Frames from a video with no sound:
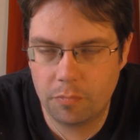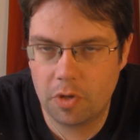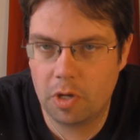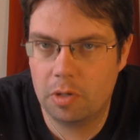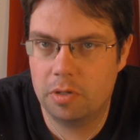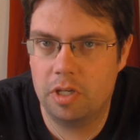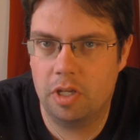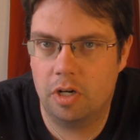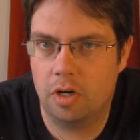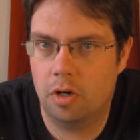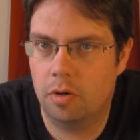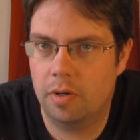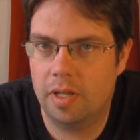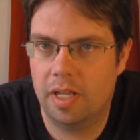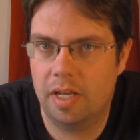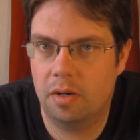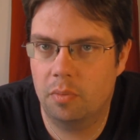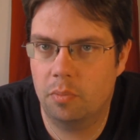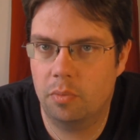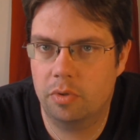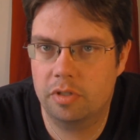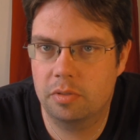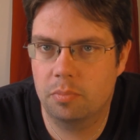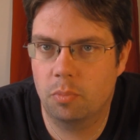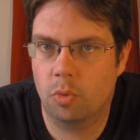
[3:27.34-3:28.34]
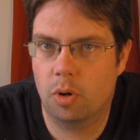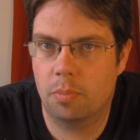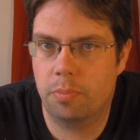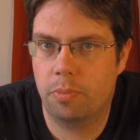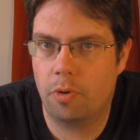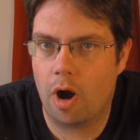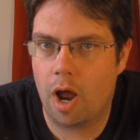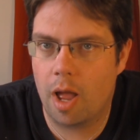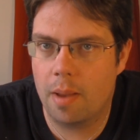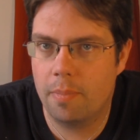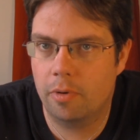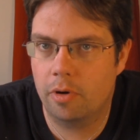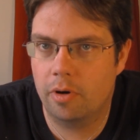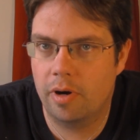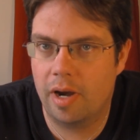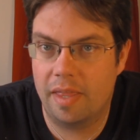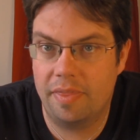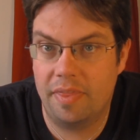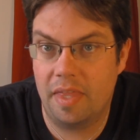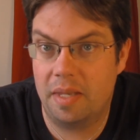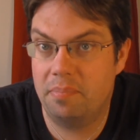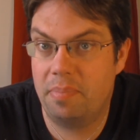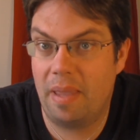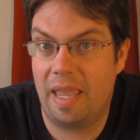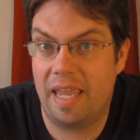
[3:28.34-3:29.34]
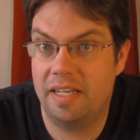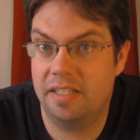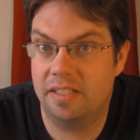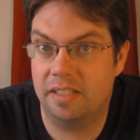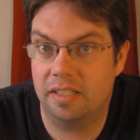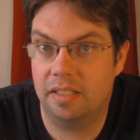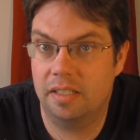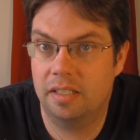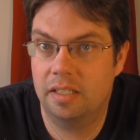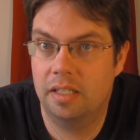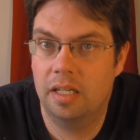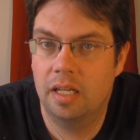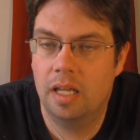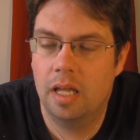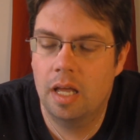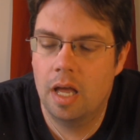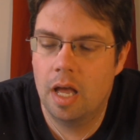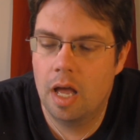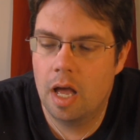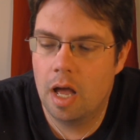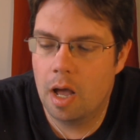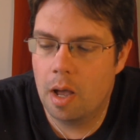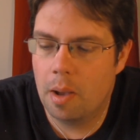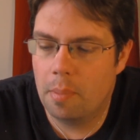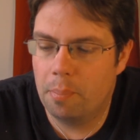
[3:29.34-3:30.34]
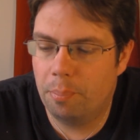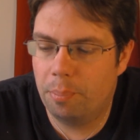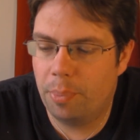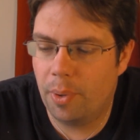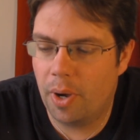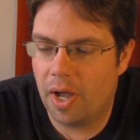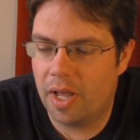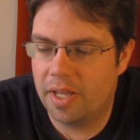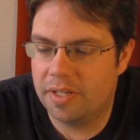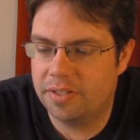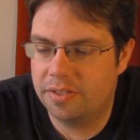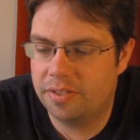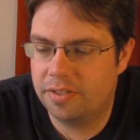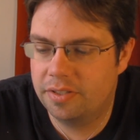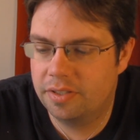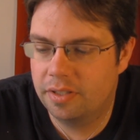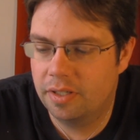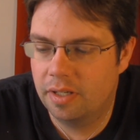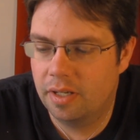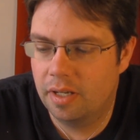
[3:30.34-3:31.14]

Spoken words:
hit it with some more primer, and then paint it. But